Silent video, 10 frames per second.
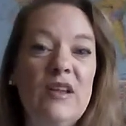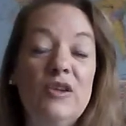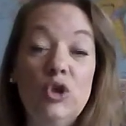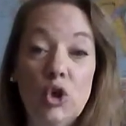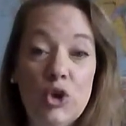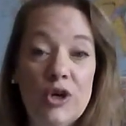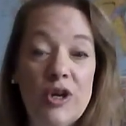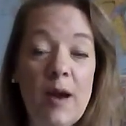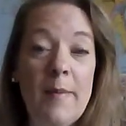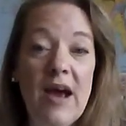
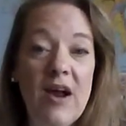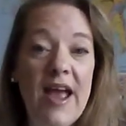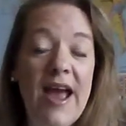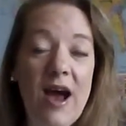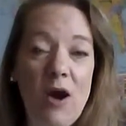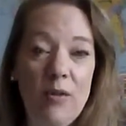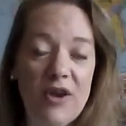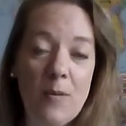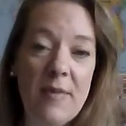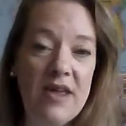learn about how
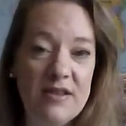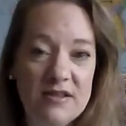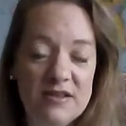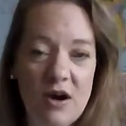their methods